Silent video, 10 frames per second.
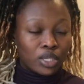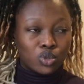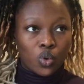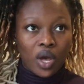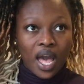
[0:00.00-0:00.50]

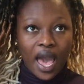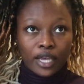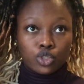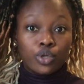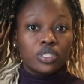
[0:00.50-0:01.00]
So I
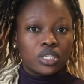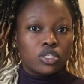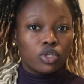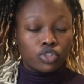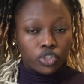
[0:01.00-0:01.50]
showed
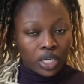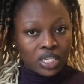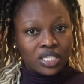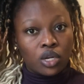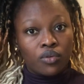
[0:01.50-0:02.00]
600
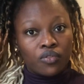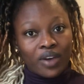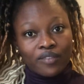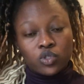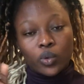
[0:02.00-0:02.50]
instead of the
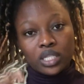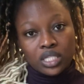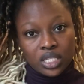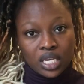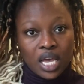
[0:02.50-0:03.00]

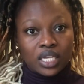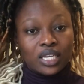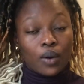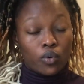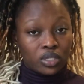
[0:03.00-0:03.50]
520
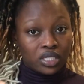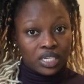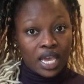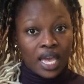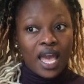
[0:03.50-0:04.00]
that was
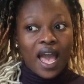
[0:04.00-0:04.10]
there,